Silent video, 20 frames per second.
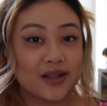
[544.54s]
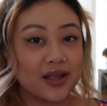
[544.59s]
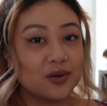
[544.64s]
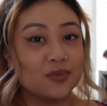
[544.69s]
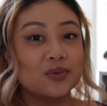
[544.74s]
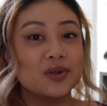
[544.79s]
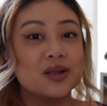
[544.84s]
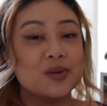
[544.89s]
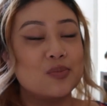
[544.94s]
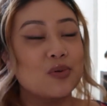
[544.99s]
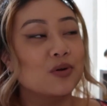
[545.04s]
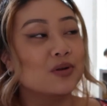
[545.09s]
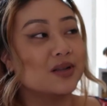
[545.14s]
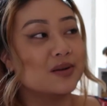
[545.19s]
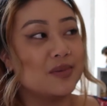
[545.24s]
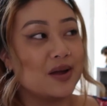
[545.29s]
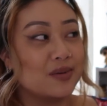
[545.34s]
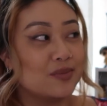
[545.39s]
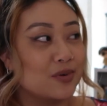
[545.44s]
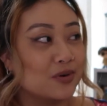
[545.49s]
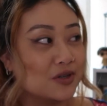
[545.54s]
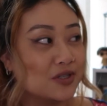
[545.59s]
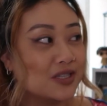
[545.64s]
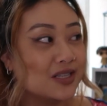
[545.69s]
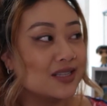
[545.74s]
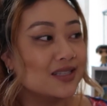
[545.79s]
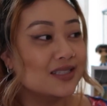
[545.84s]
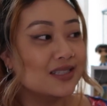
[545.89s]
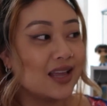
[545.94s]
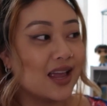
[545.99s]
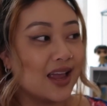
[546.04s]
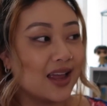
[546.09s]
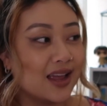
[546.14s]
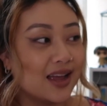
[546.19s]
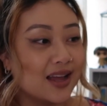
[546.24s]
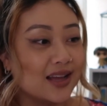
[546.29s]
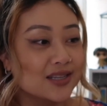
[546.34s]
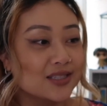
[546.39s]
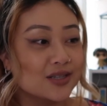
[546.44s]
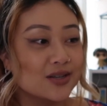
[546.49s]
it like really pulled on my emotions
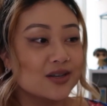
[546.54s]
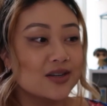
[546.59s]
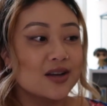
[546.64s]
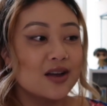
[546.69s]
and